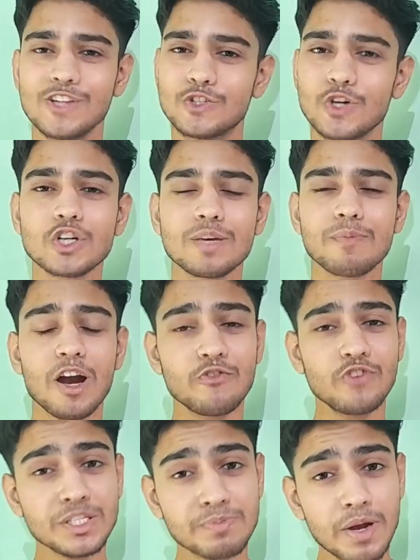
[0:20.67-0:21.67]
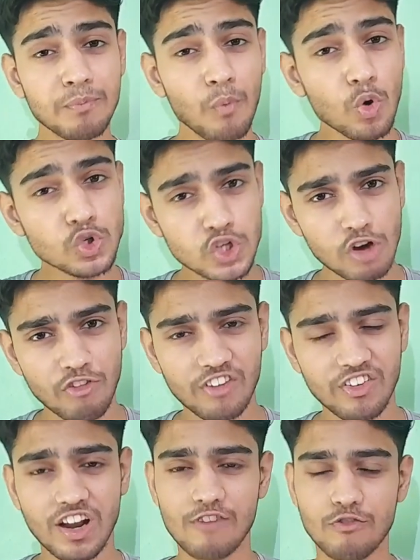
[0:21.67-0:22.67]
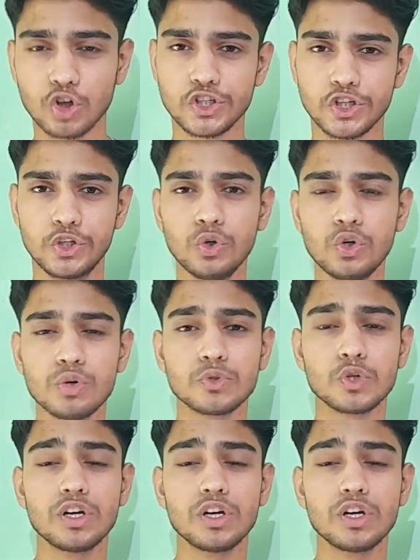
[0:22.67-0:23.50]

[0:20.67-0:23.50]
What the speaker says: Jokes apart, we spend most of our time watching YouTube, so